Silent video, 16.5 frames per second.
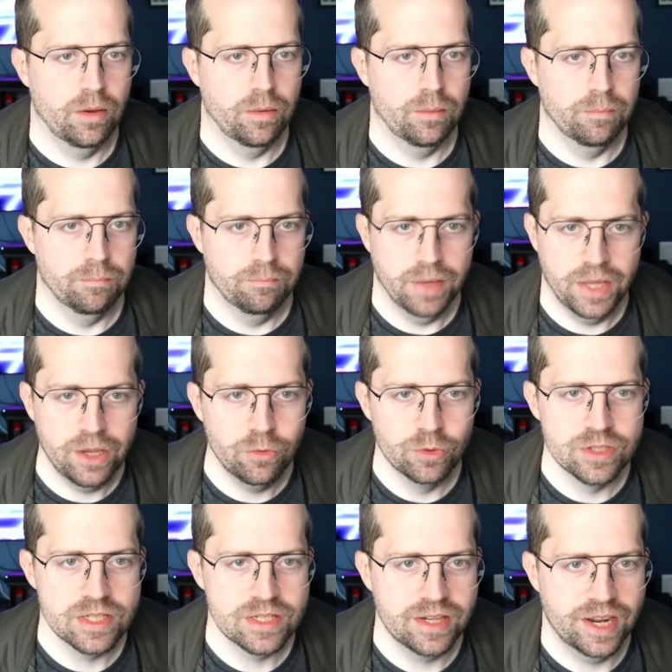May
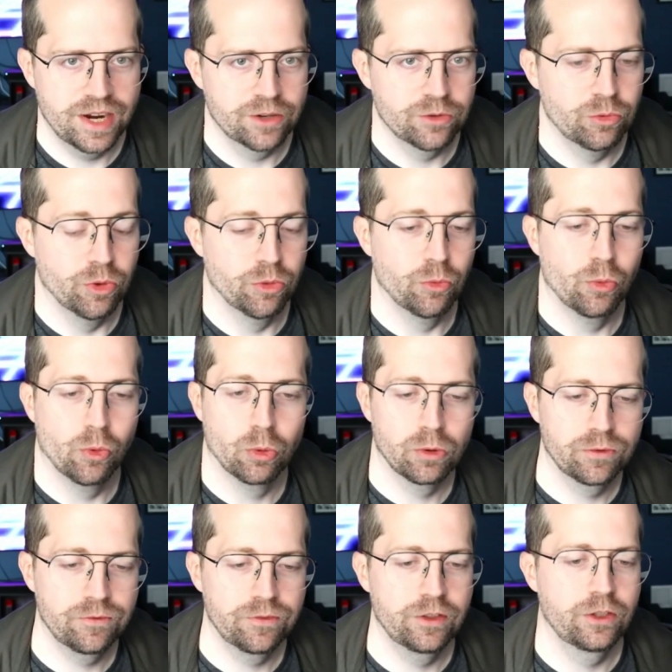was stacked with
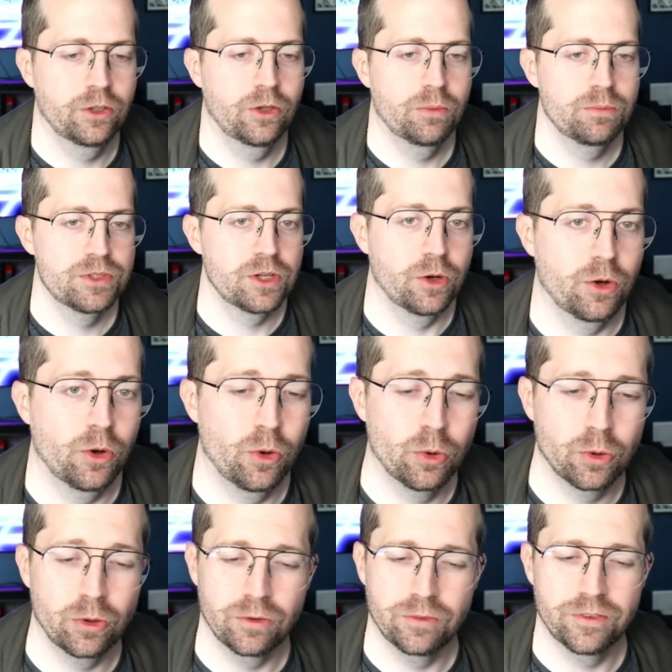war films,
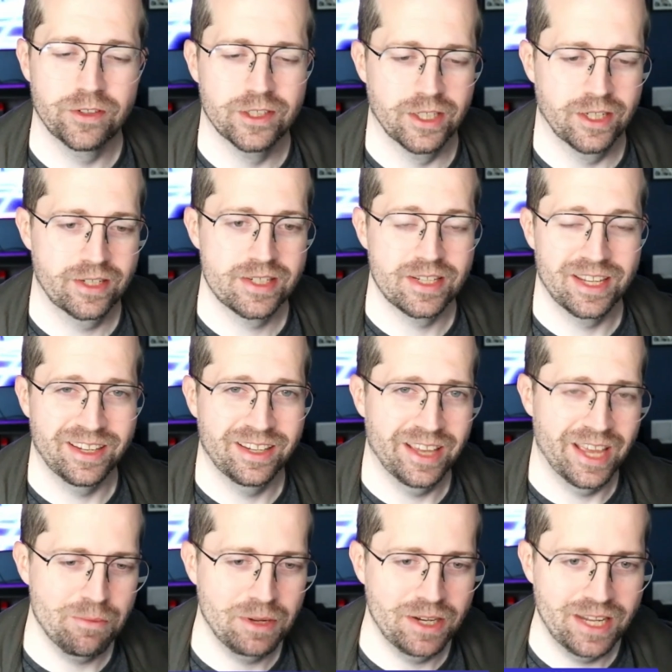horror flicks,
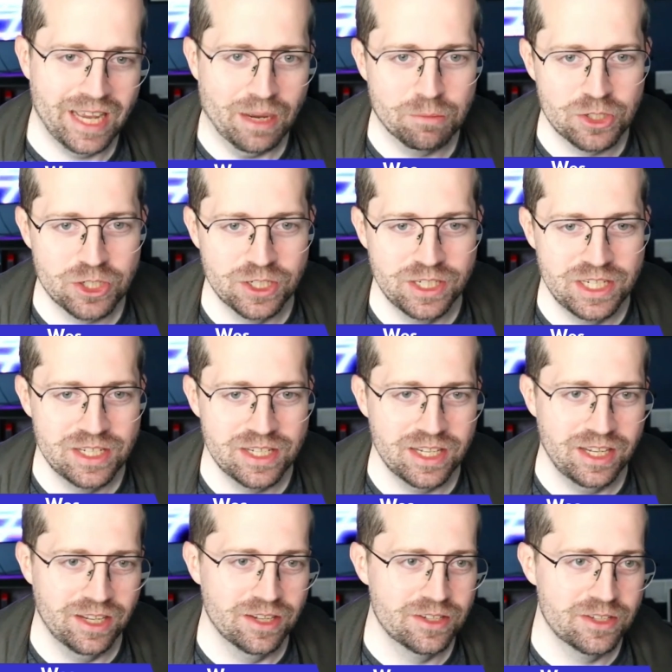game adaptations,
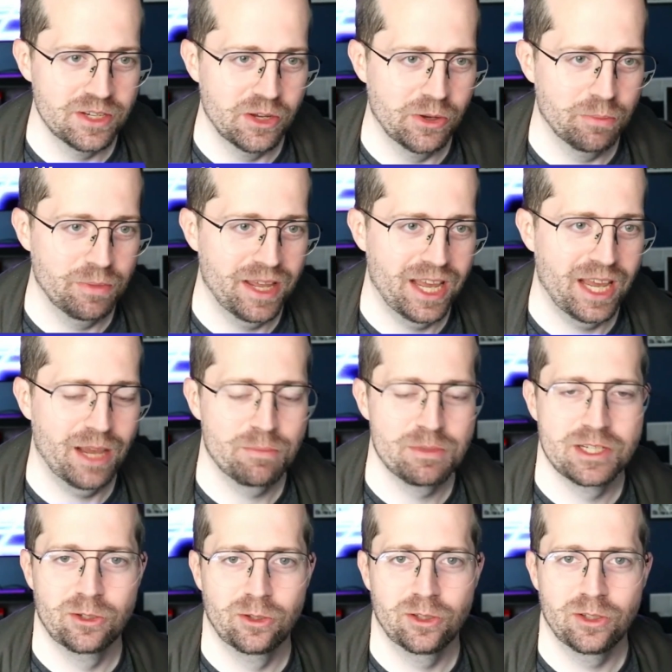and some
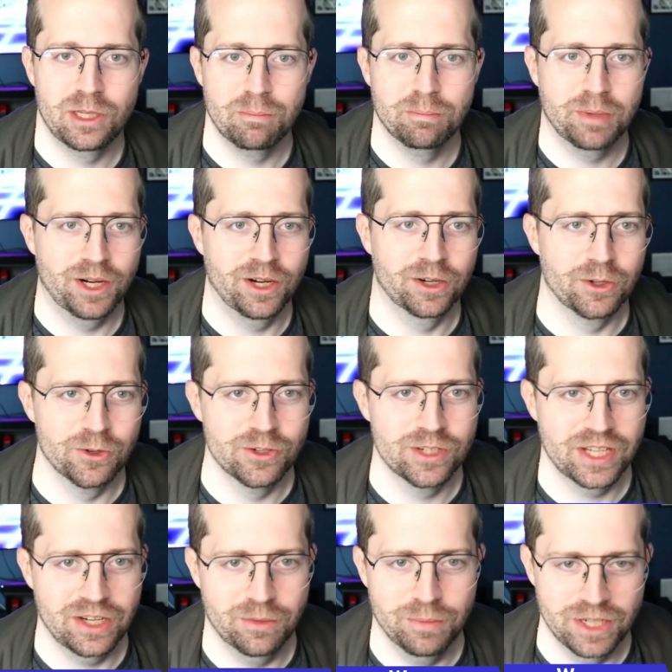absolutely
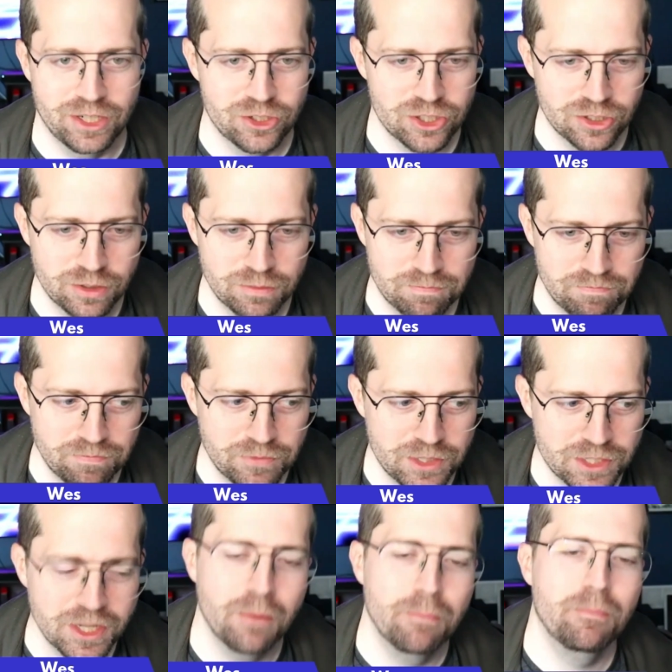bonkers animation.
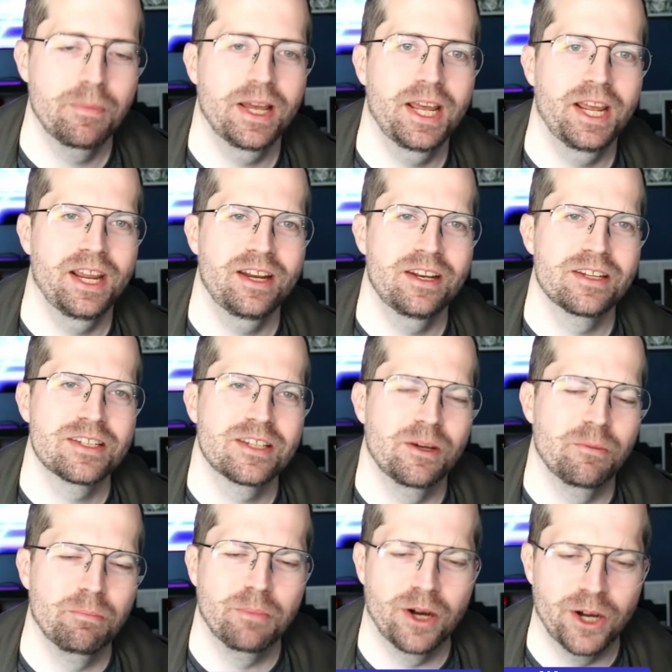Some banged,
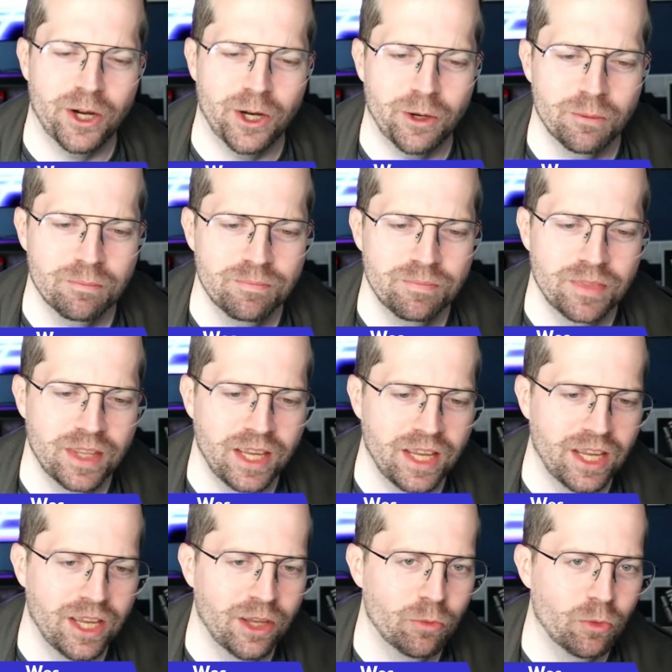some bombed,
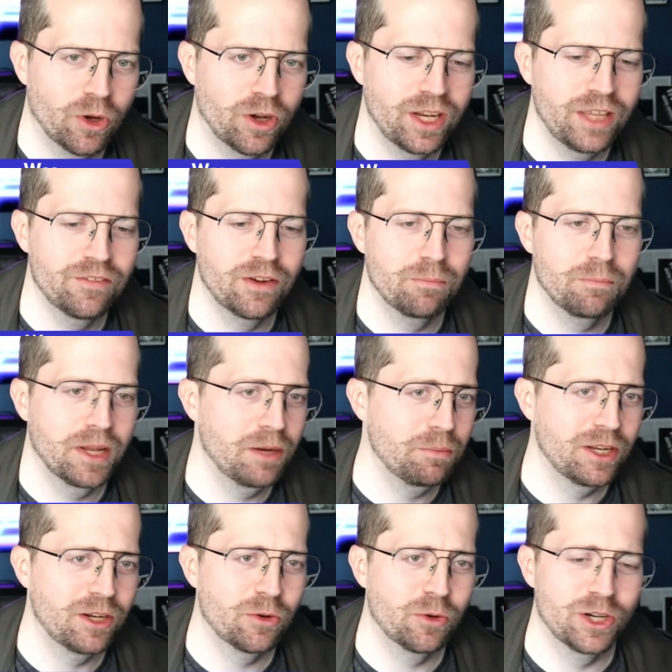and one even made
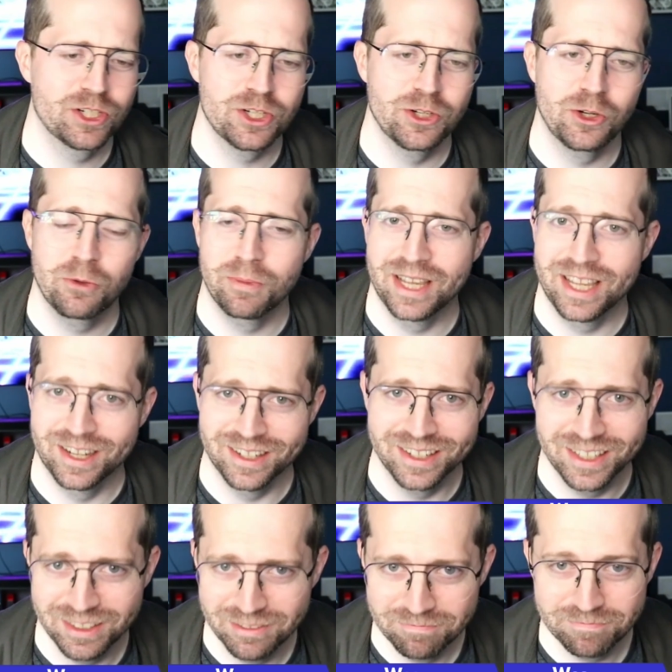me question
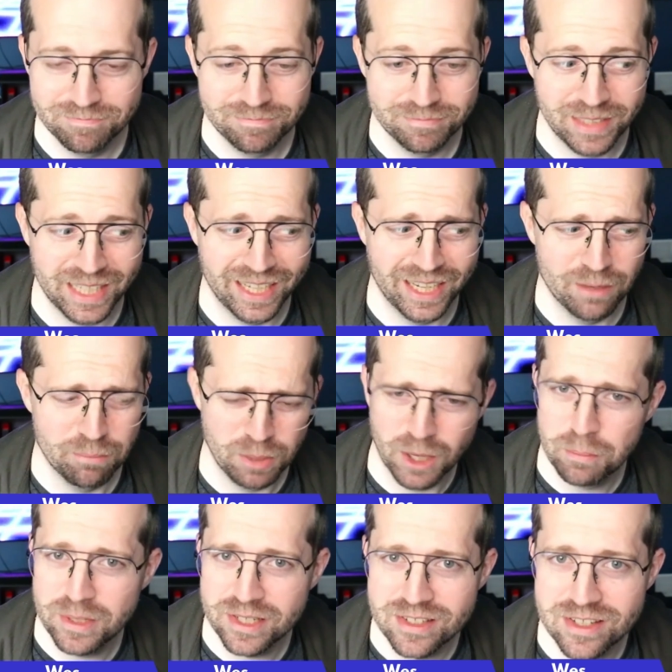humanity. And
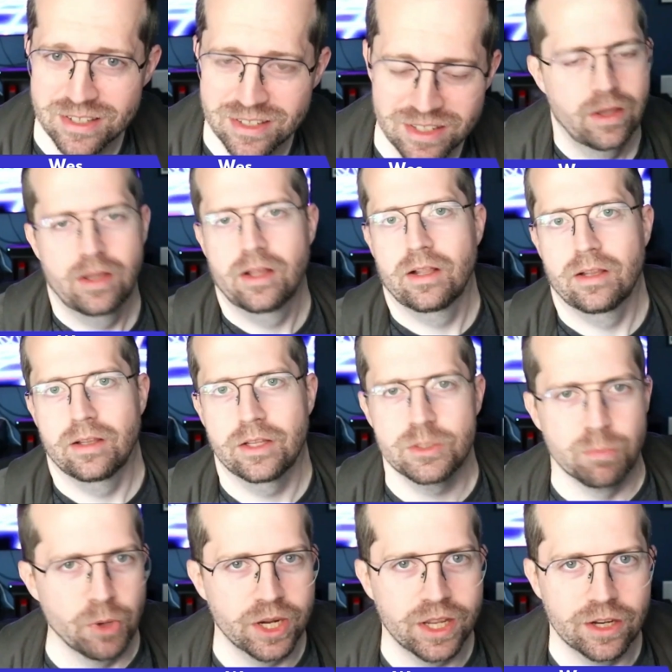puppets? Let's
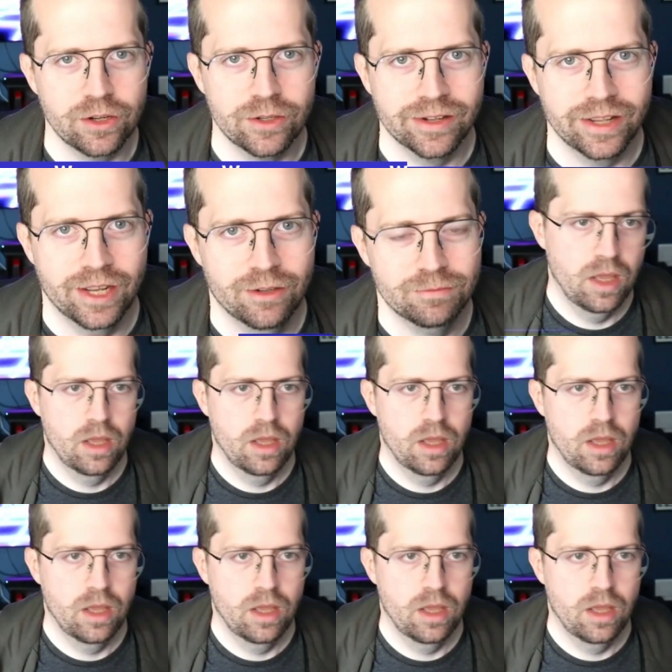break it all down.